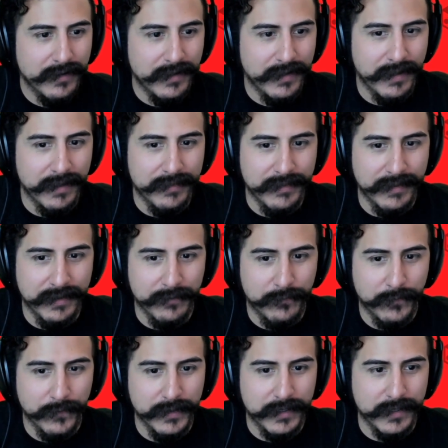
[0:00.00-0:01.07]
And then
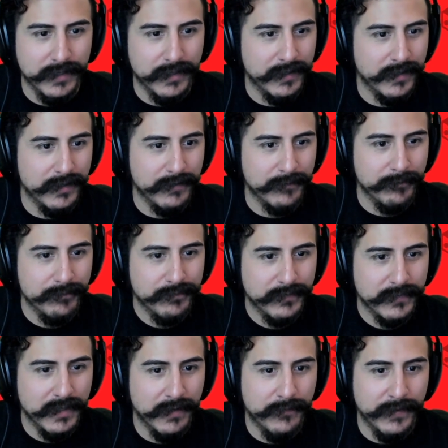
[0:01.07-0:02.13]
freaking
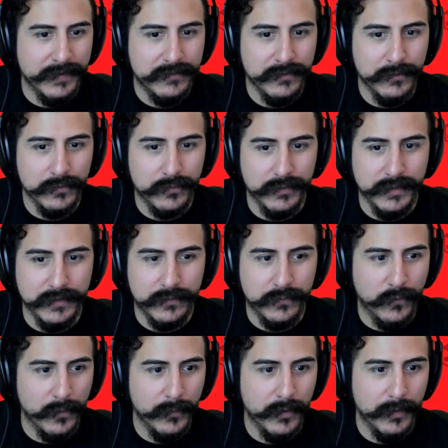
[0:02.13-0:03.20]
Events News released
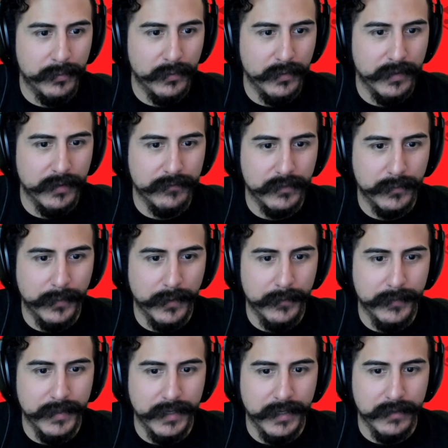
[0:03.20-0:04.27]
former employee of the
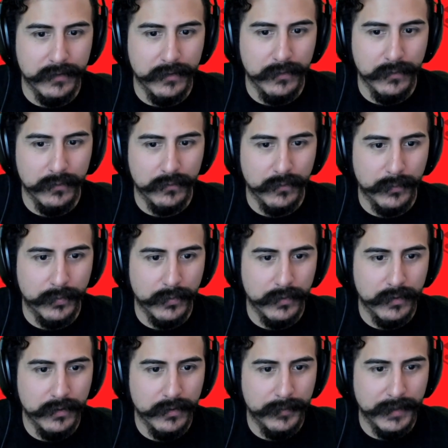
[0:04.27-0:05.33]
department and news
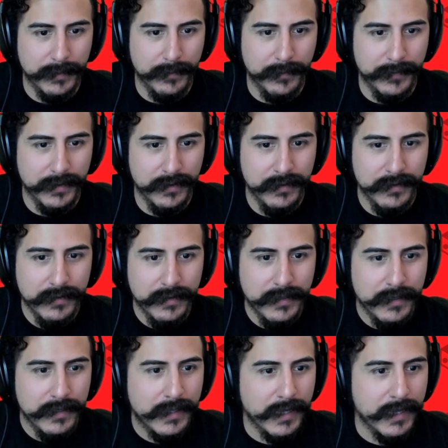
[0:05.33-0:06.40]
reporter, blah, blah, blah.
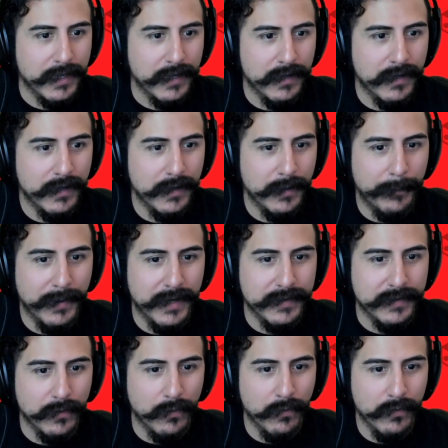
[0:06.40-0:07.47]
Okay, by
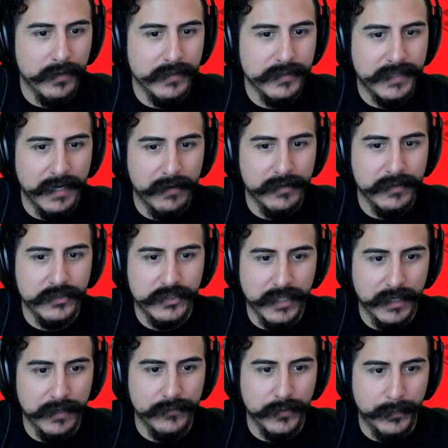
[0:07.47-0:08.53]
the Orange County
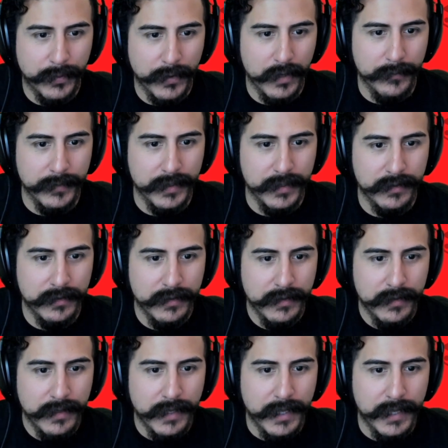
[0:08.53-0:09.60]
Sheriff Department
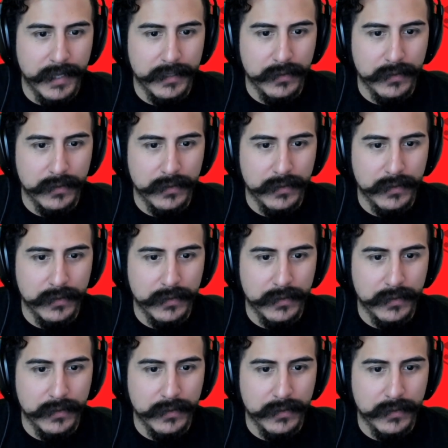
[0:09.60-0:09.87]
and